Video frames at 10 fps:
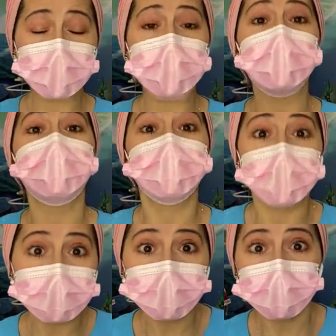have
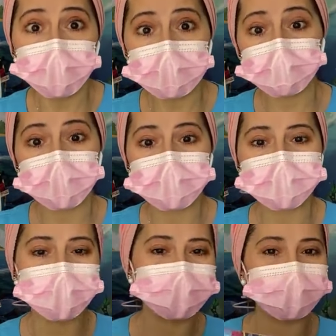fun while they're
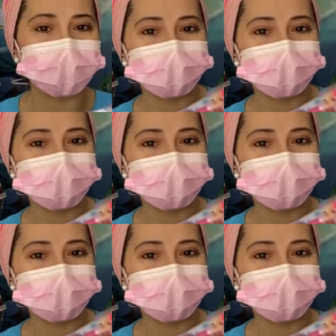brushing, and the